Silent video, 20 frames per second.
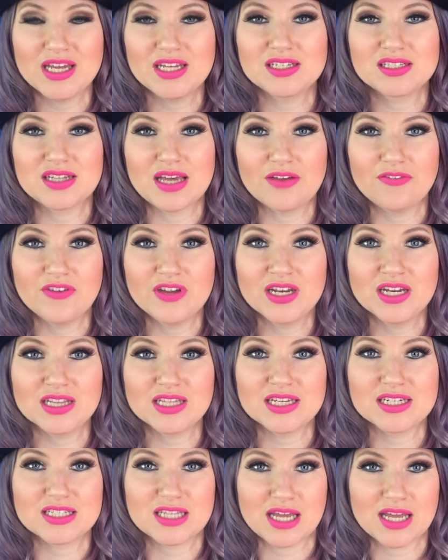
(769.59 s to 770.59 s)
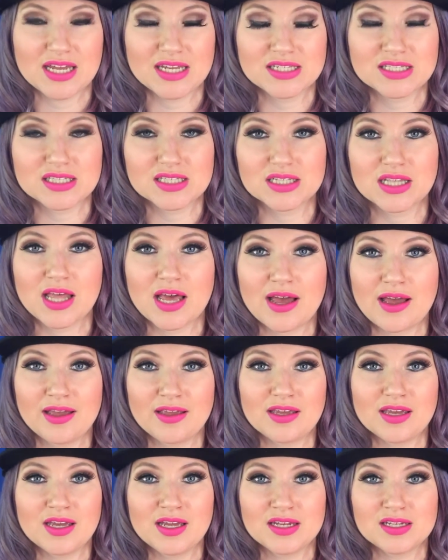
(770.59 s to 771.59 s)
It definitely tastes
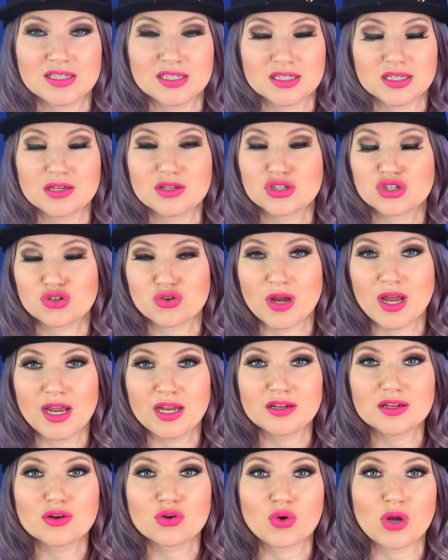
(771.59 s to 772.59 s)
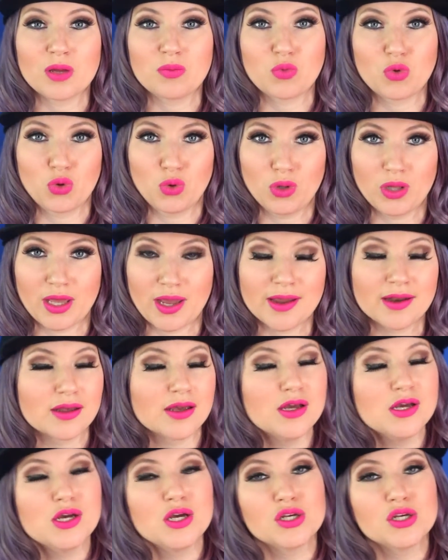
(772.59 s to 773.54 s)
like it's straight grape Kool-Aid.